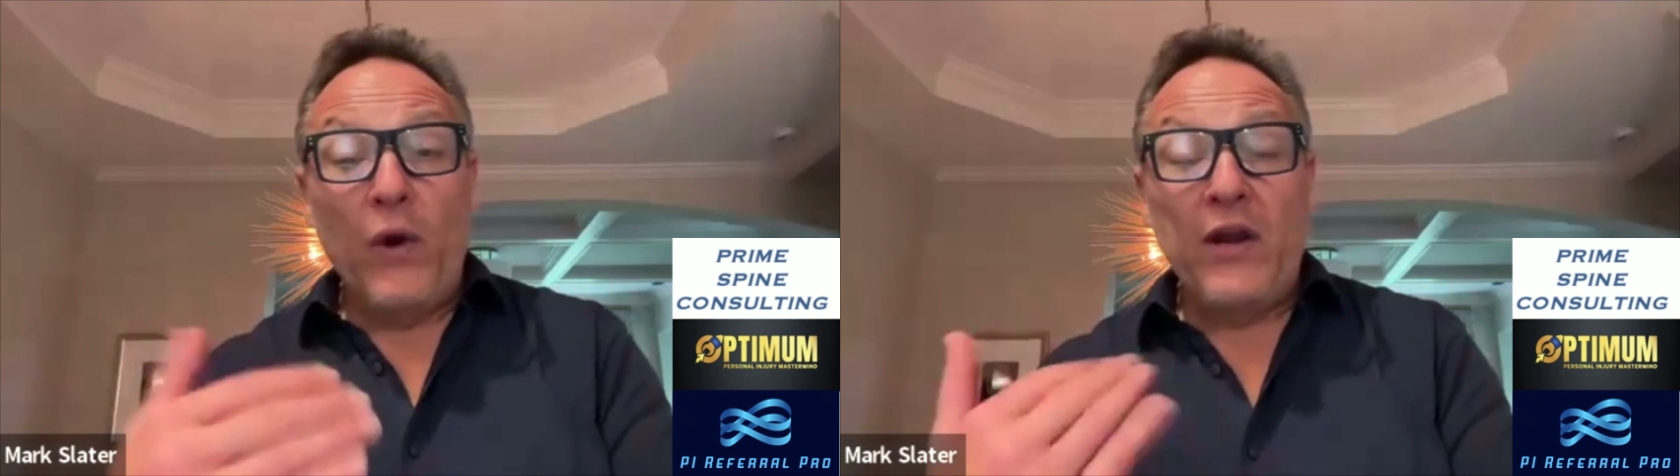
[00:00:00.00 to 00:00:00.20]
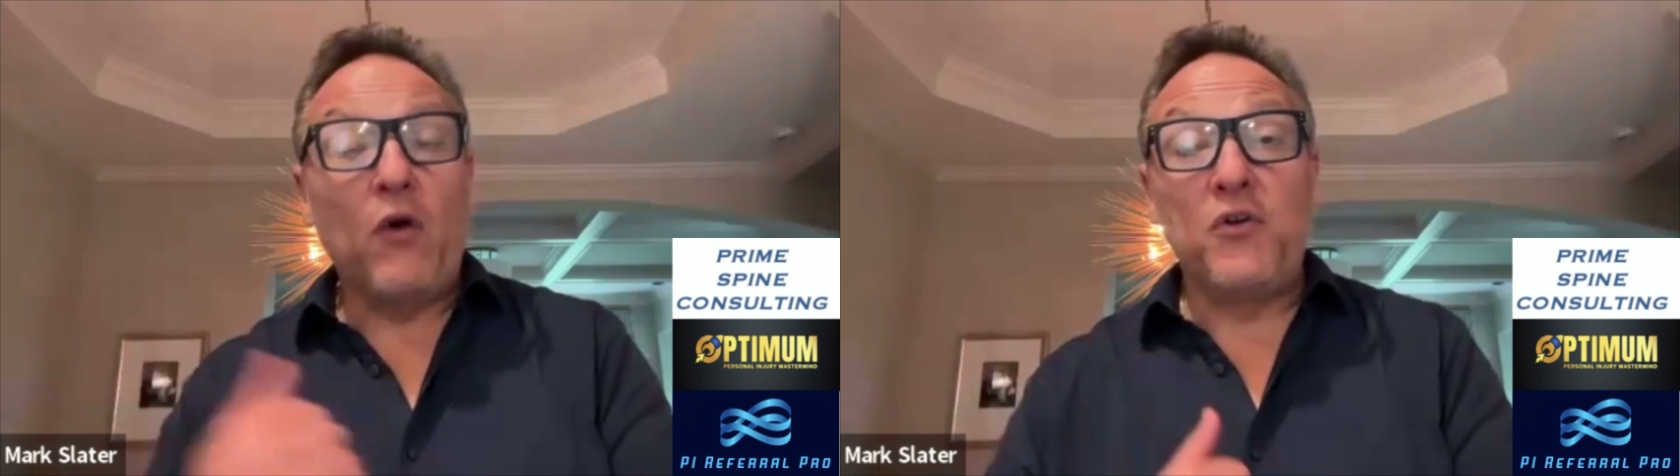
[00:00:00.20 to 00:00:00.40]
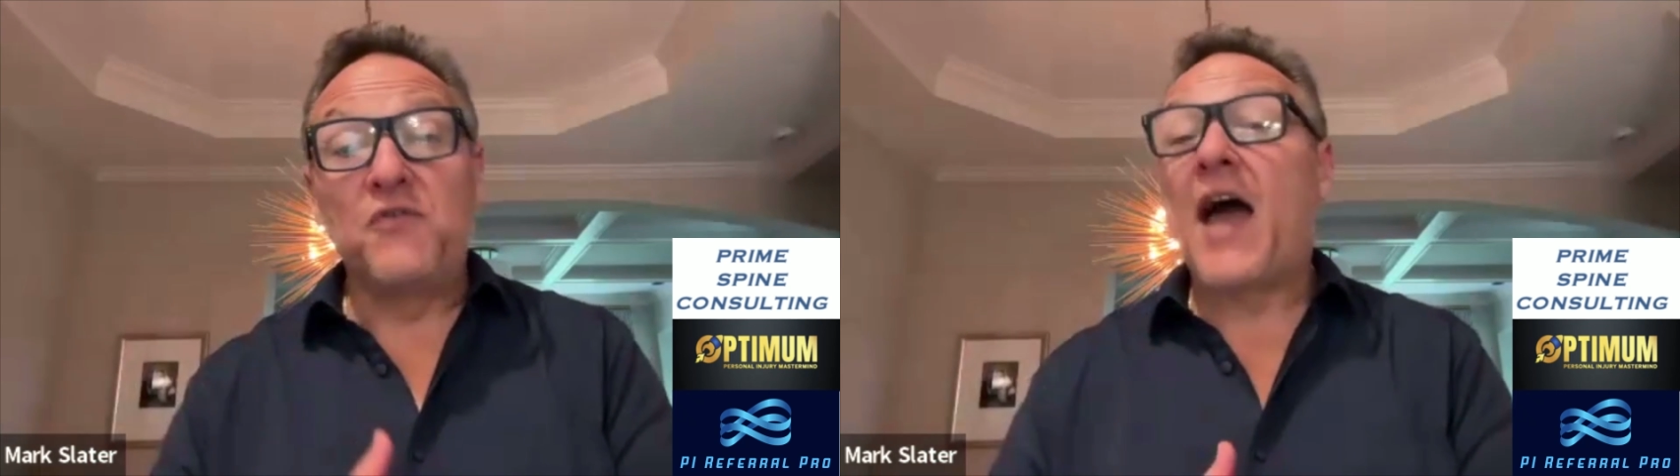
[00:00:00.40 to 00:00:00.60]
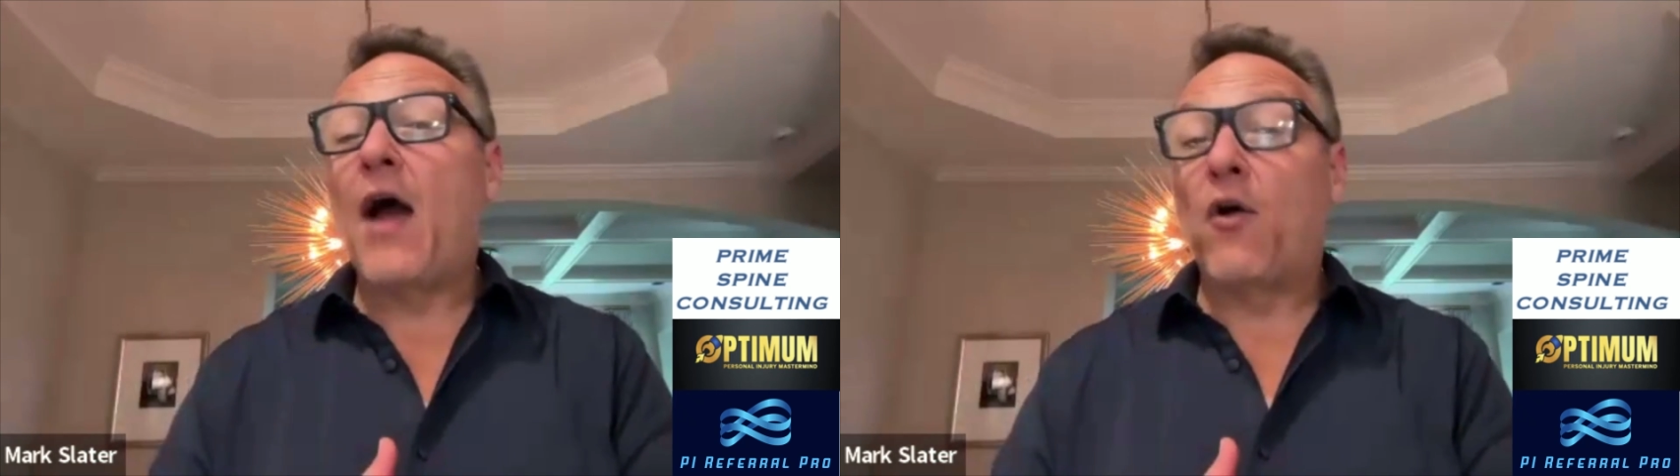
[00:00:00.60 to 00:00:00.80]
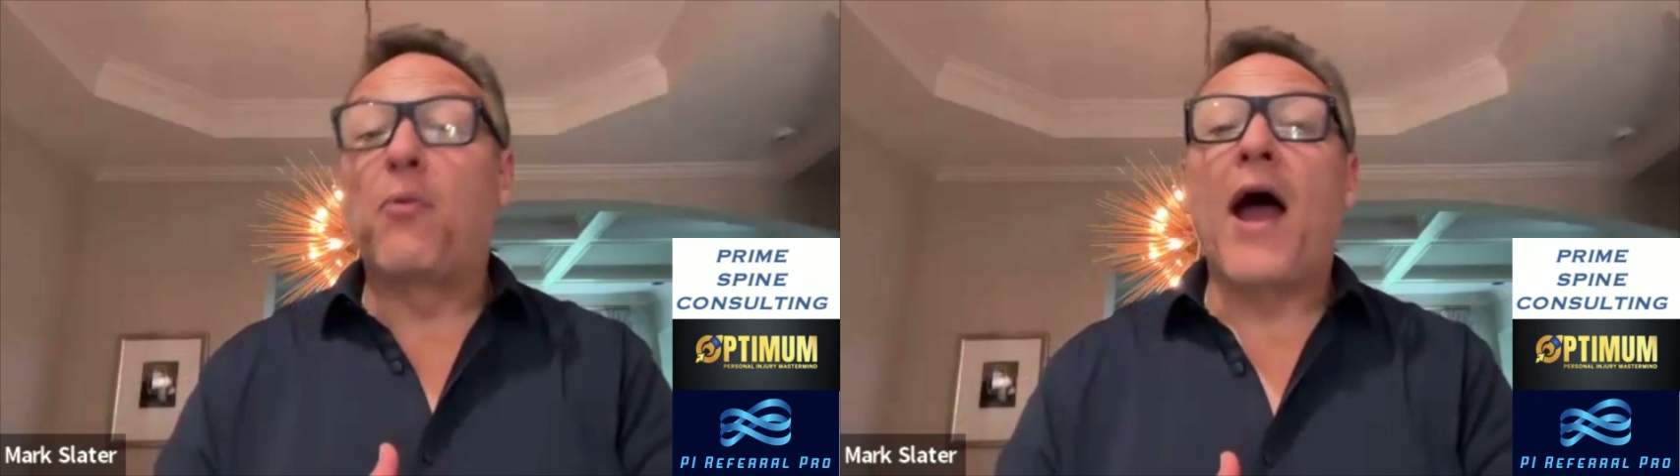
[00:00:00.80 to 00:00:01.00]
we don't use
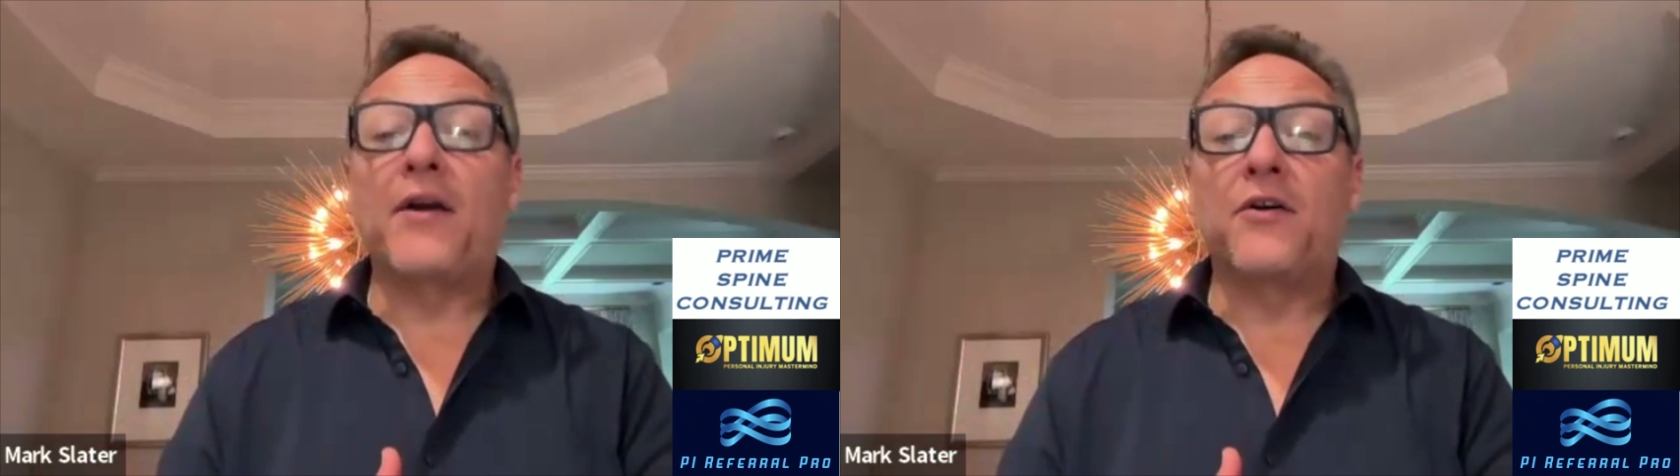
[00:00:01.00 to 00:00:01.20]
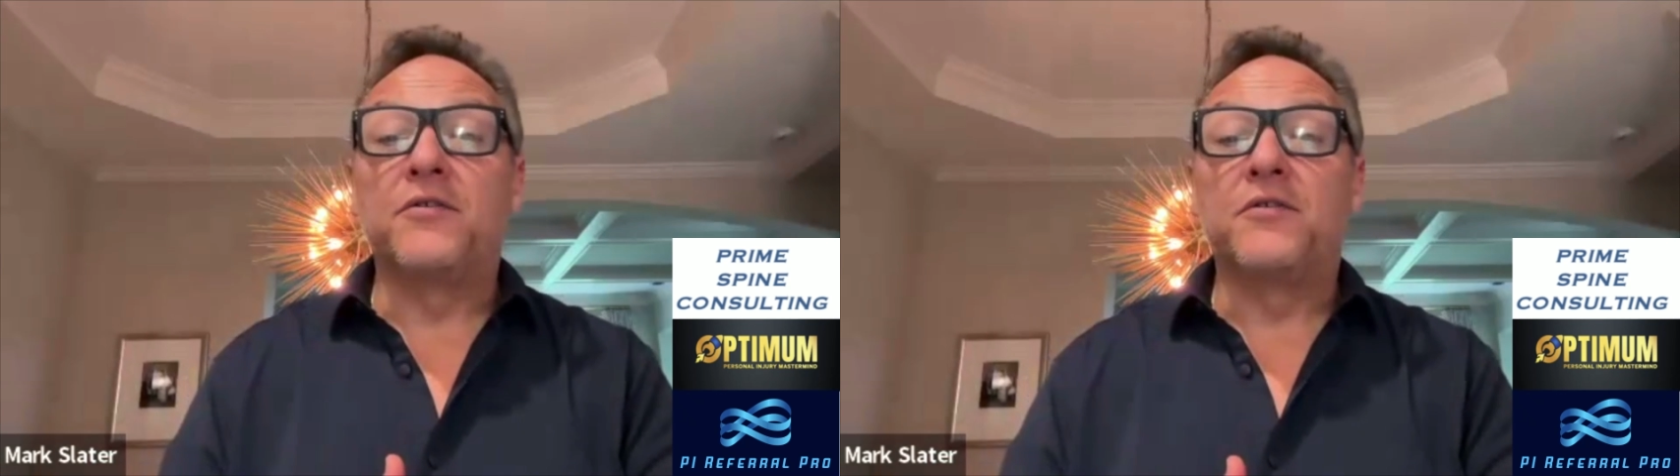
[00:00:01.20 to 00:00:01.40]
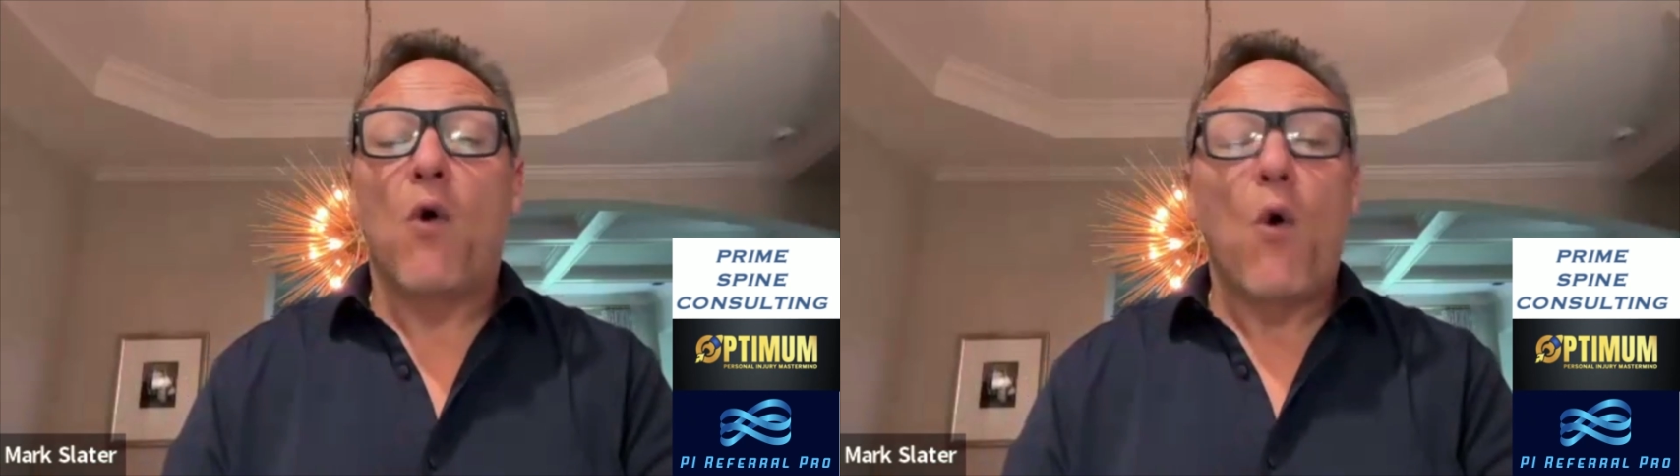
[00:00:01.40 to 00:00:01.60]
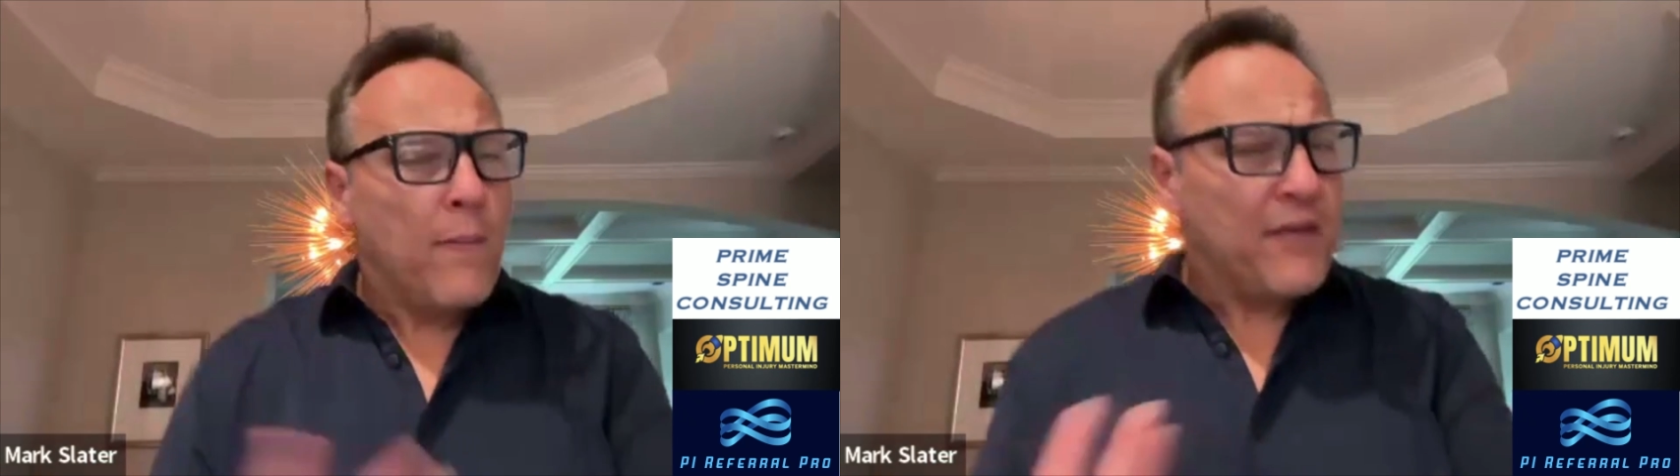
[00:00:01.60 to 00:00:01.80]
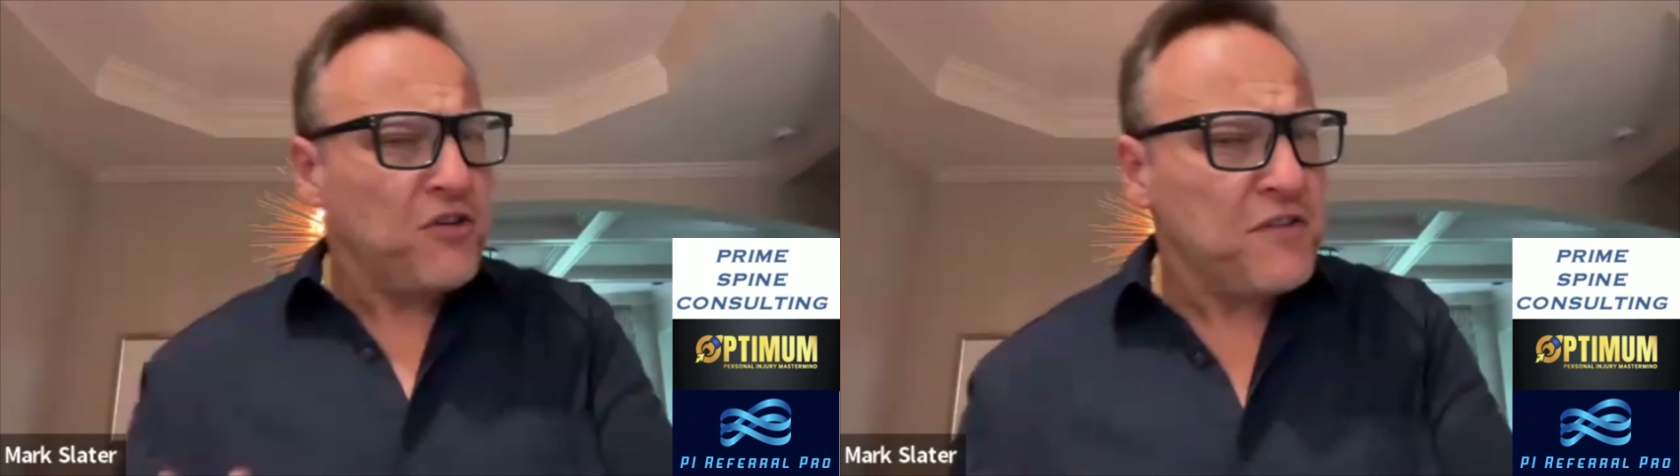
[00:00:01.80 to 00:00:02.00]
chiropractors.
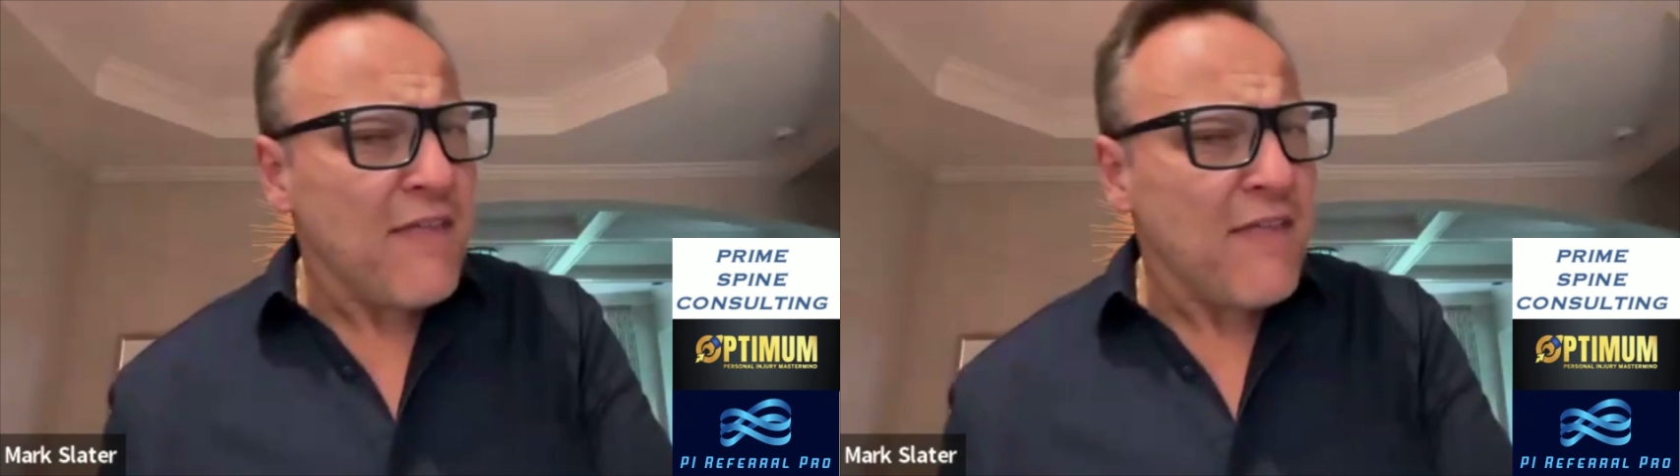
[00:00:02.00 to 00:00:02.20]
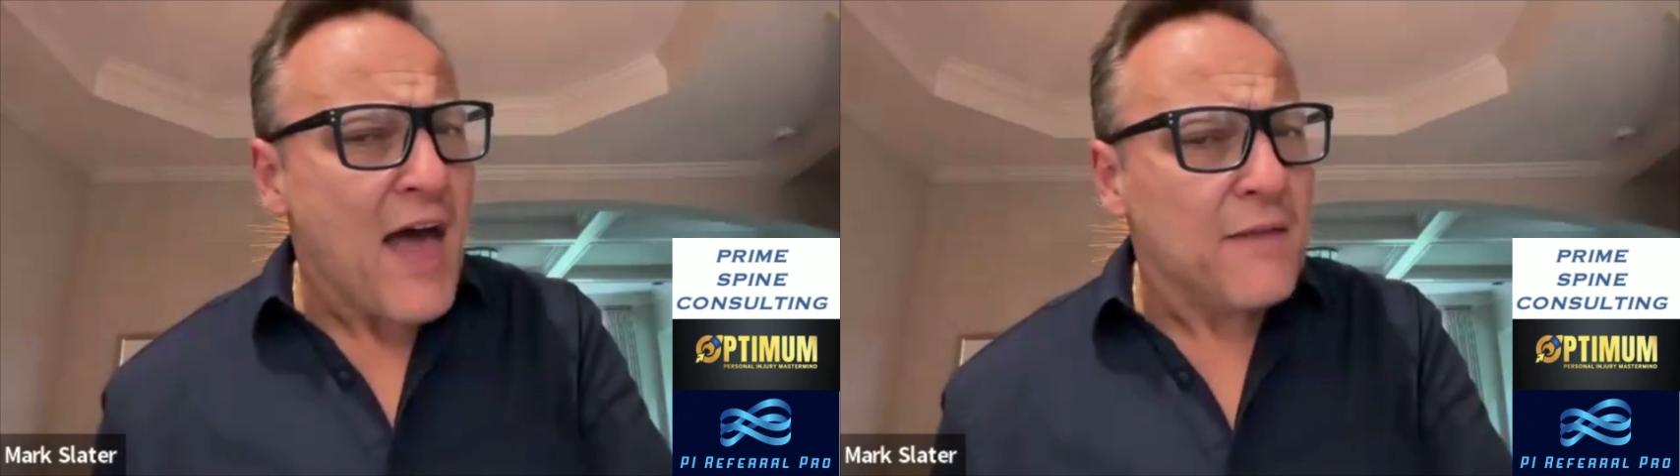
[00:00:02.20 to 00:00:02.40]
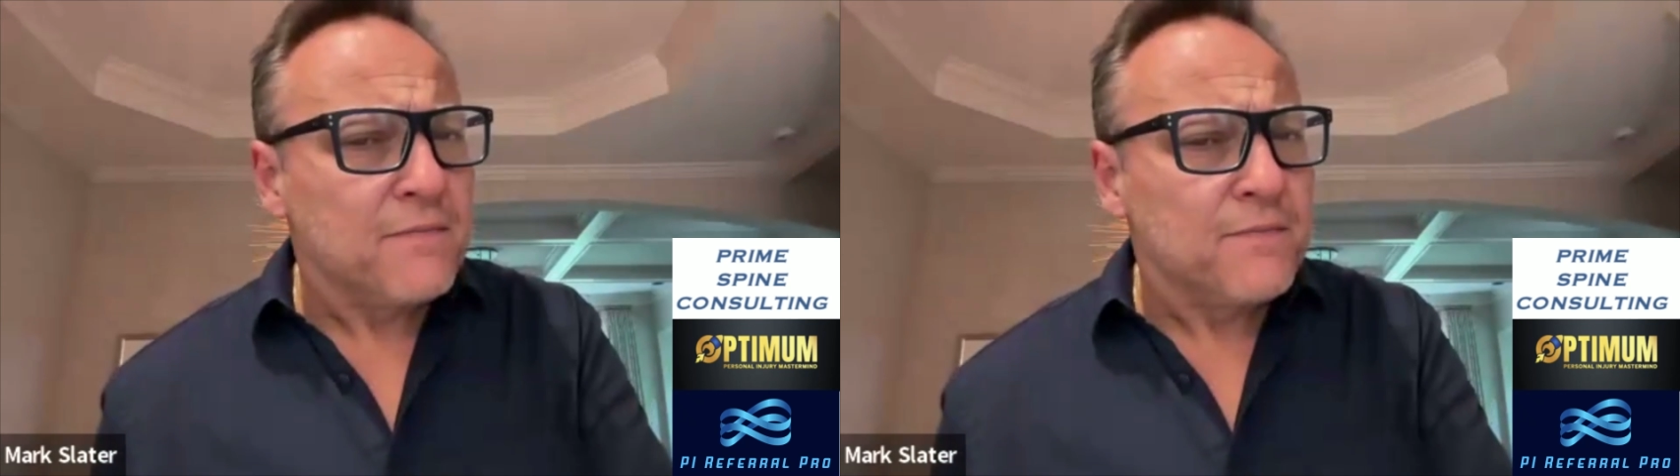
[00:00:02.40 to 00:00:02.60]
What makes you say that?